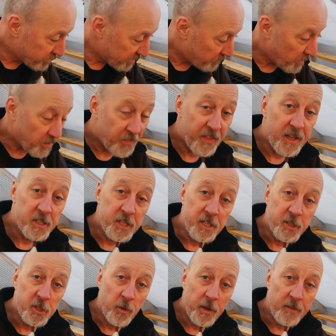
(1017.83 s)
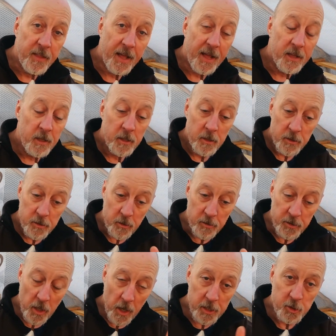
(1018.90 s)
some of the things he's doing there. So
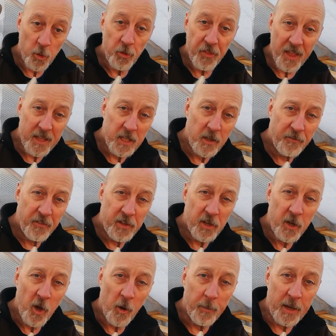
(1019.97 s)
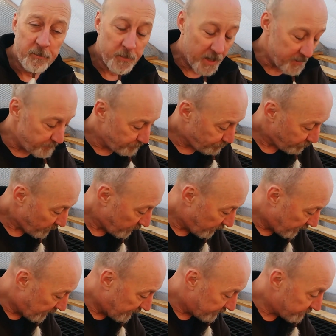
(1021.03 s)
Nigel, thank you for your comment, mate,
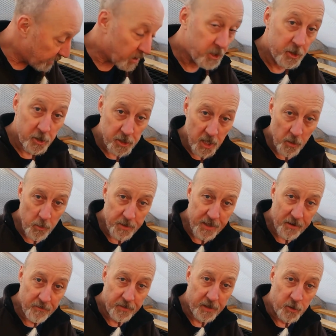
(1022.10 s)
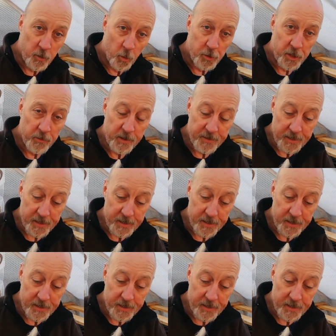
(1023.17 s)
and good luck with everything you're doing